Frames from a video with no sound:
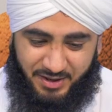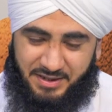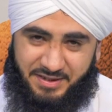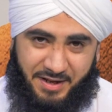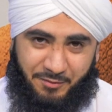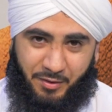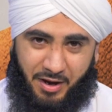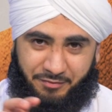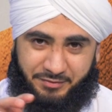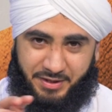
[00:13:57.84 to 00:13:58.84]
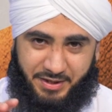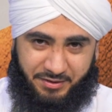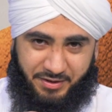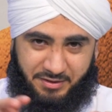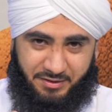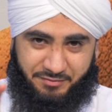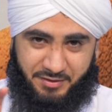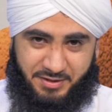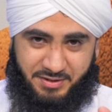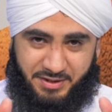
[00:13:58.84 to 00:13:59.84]
And then after he read the
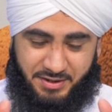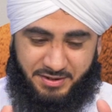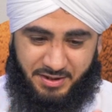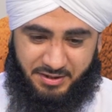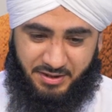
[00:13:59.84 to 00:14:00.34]
verse and he said,